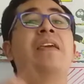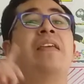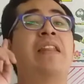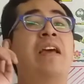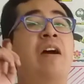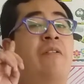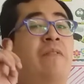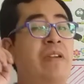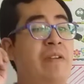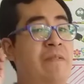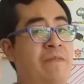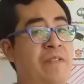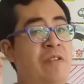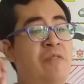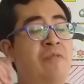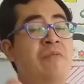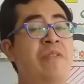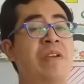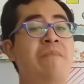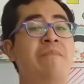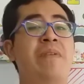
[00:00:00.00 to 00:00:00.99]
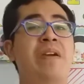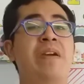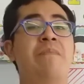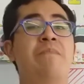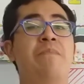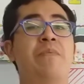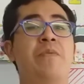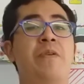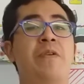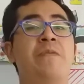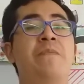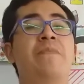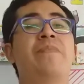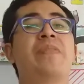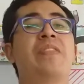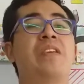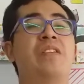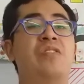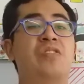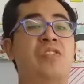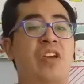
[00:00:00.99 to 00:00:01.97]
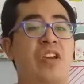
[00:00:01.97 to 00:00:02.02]
Now, if you remember,
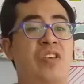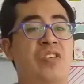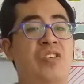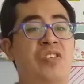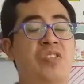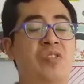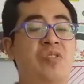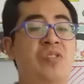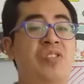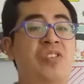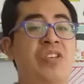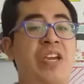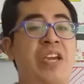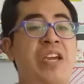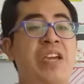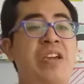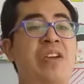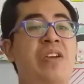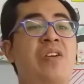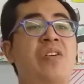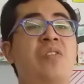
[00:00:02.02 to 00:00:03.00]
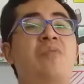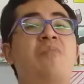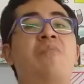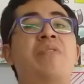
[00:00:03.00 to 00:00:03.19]
yesterday